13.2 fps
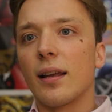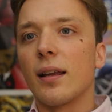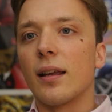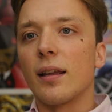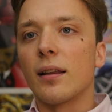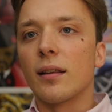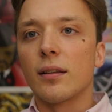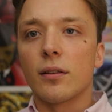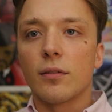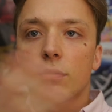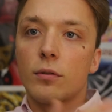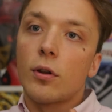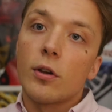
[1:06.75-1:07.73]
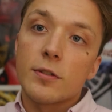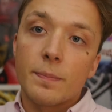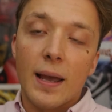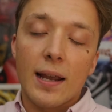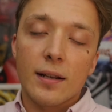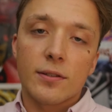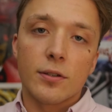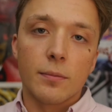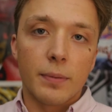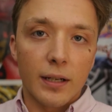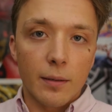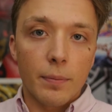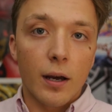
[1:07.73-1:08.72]
it goes back to
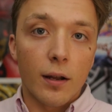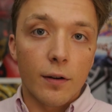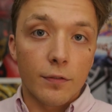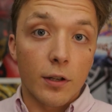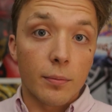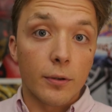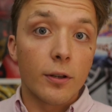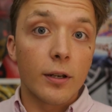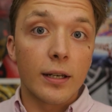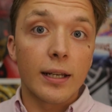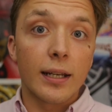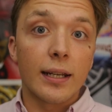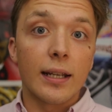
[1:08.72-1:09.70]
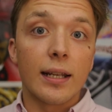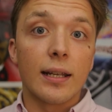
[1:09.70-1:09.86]
being a part of the community,